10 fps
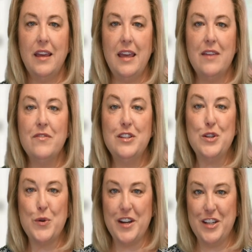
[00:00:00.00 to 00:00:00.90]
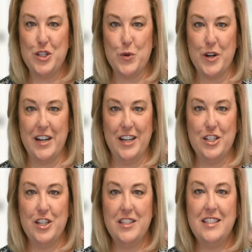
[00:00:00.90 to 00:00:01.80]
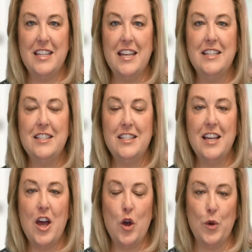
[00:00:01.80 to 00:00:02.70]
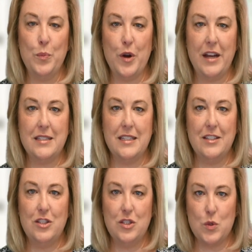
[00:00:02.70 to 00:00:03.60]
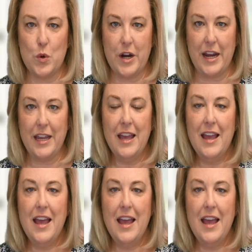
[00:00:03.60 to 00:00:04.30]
Inventory shortage sends home prices soaring